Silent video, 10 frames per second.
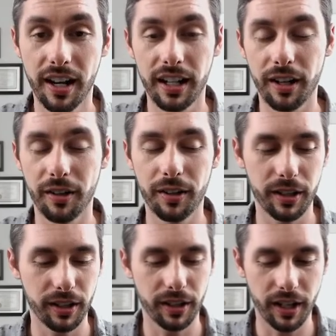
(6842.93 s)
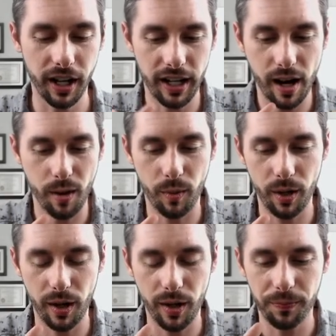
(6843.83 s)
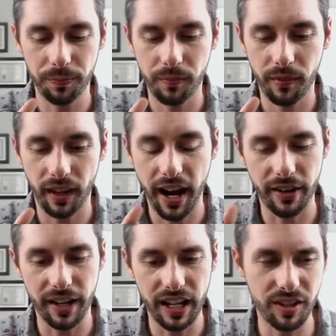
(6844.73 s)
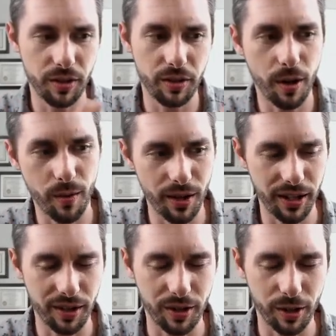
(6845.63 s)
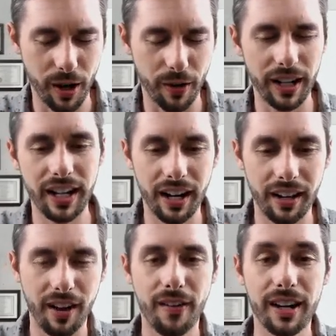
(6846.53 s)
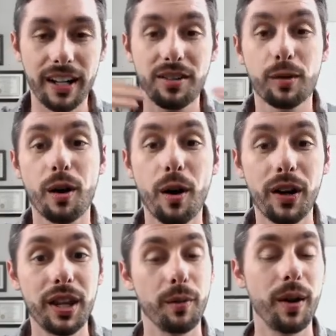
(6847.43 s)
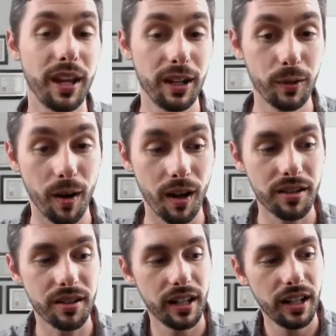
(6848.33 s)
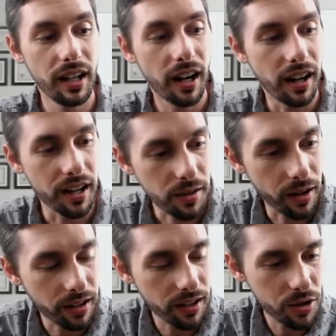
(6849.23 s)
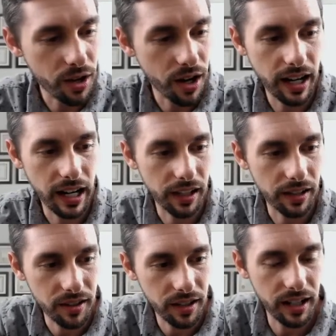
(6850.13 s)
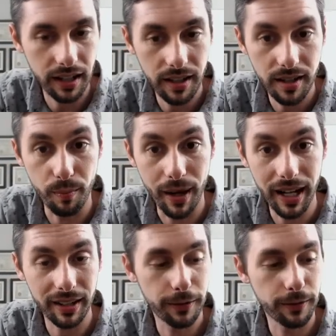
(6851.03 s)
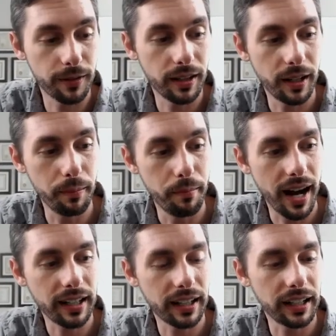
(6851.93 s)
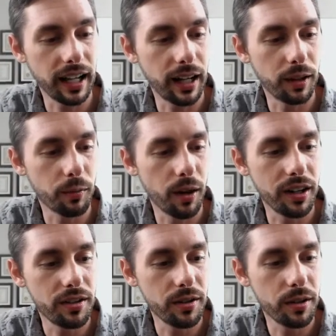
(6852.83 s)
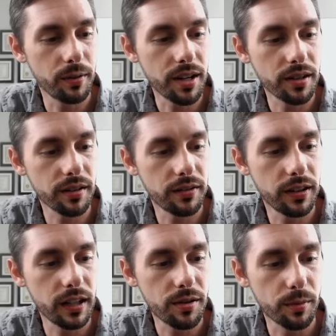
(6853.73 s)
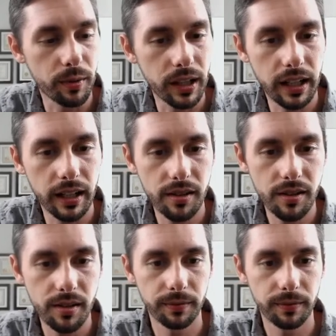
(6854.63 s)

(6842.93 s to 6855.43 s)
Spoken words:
you know, you're cutting out what areas you don't want things to grow in, and allowing it to grow in the way that you want. All right, so I'm going to try and connect this mic back again while I do the rest of these readings.